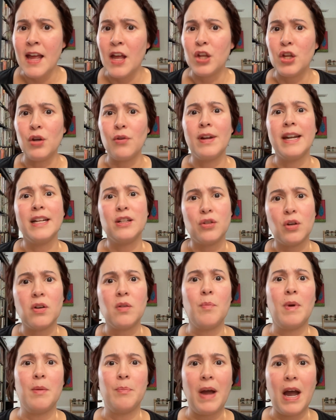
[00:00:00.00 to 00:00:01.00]
And I took
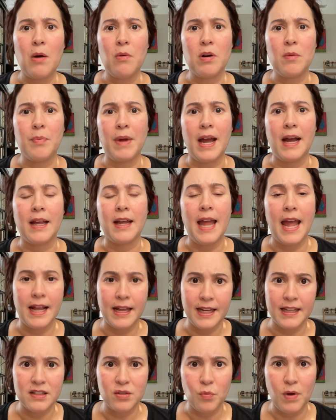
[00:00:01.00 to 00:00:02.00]
my power back. And
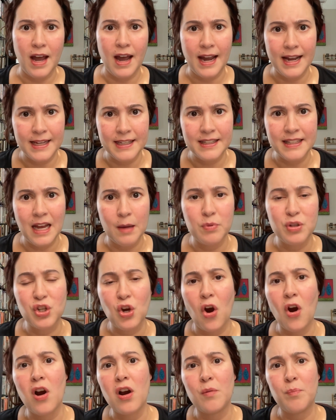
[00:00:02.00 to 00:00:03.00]
guess what? I established
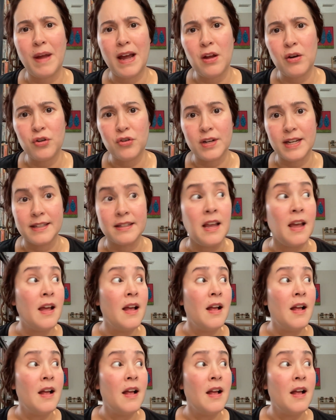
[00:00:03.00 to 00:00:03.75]
hard boundaries.